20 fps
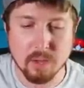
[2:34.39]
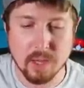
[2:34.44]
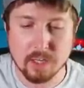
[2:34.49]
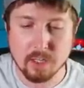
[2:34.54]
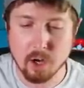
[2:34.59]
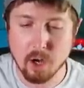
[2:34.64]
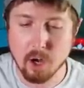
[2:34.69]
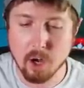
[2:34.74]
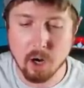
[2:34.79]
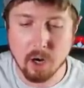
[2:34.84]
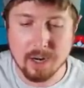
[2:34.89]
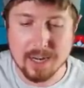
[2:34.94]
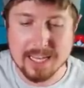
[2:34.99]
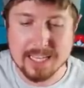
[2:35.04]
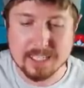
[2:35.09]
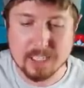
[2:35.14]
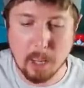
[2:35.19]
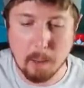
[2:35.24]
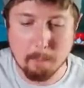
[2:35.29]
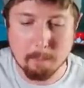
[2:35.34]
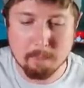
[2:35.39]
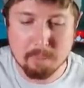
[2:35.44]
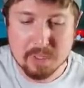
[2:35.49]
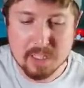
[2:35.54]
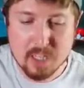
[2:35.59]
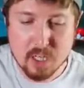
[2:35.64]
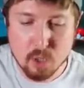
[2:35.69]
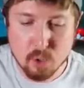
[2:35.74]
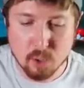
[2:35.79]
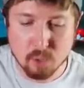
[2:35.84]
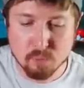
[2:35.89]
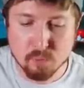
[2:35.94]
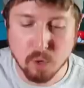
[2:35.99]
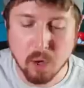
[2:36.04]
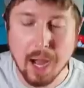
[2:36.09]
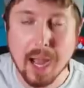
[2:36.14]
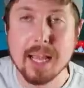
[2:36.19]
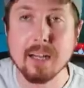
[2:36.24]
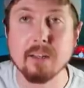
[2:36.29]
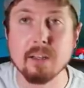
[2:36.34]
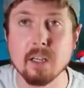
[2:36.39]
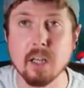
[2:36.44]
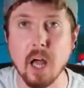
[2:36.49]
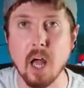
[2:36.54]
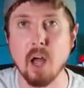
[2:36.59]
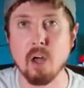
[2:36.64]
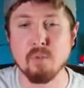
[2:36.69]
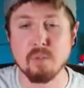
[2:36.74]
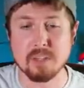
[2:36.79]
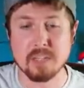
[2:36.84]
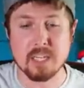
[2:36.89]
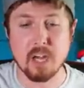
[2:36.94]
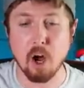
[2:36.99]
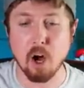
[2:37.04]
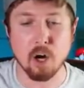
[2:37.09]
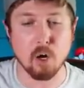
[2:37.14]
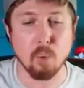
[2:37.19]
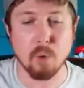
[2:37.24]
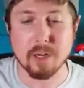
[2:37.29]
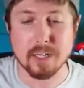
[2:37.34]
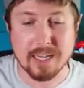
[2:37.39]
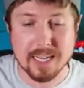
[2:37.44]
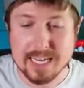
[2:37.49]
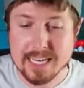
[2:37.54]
that card is beautiful. I love the artwork.